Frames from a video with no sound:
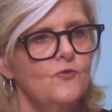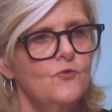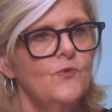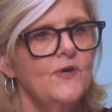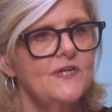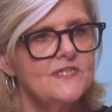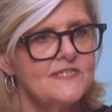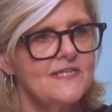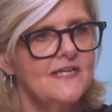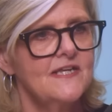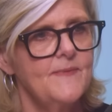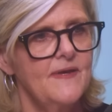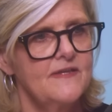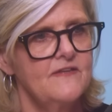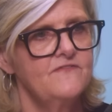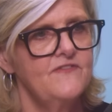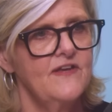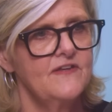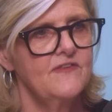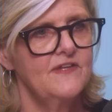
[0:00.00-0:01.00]
always think about the
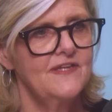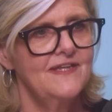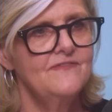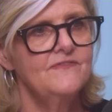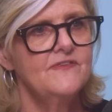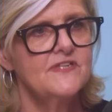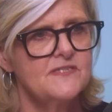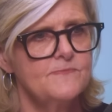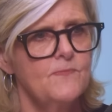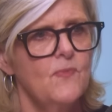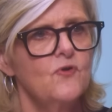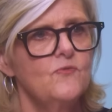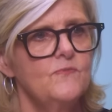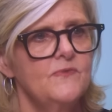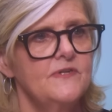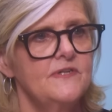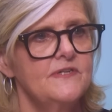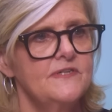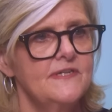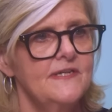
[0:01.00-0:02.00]
fact that in this
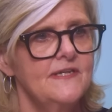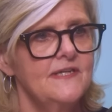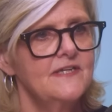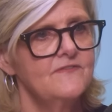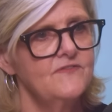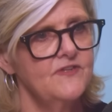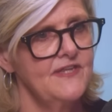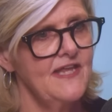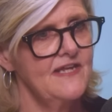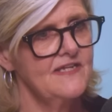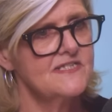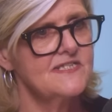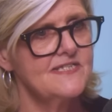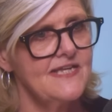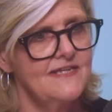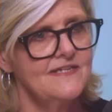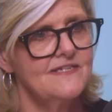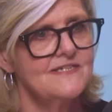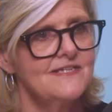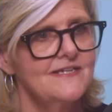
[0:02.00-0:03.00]
moment, in giving that
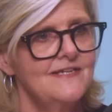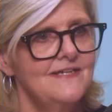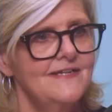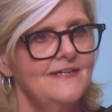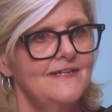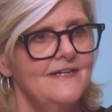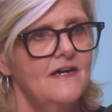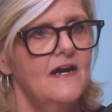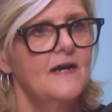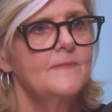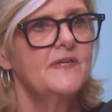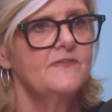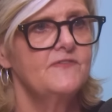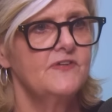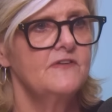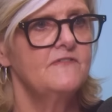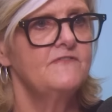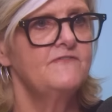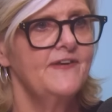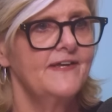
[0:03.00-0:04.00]
assent, I'm
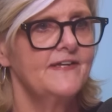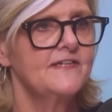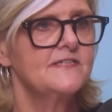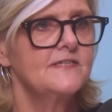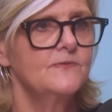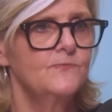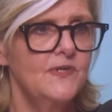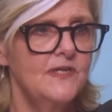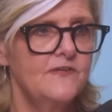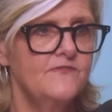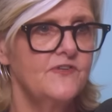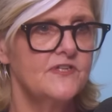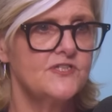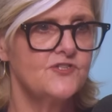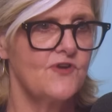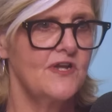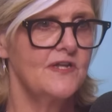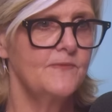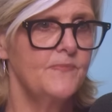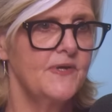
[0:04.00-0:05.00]
giving effect to the will of the
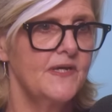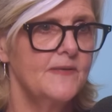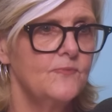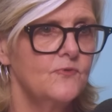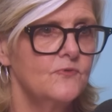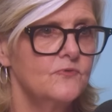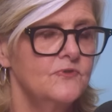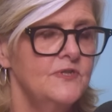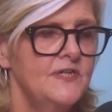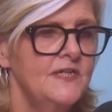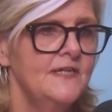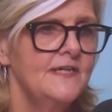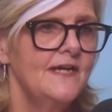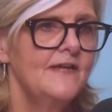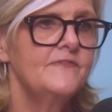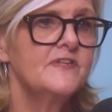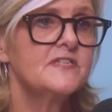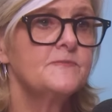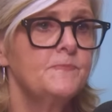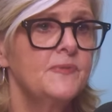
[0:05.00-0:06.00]
Australian people,
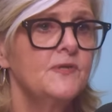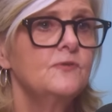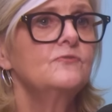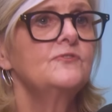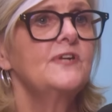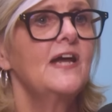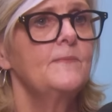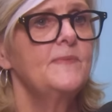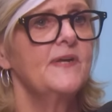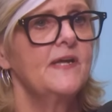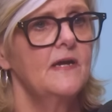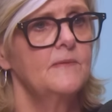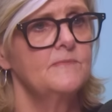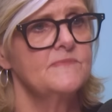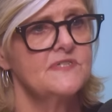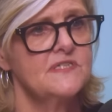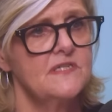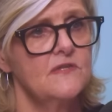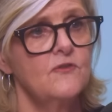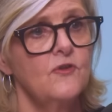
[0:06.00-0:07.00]
and this bill now
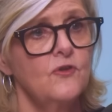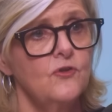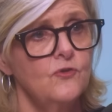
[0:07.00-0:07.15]
becomes the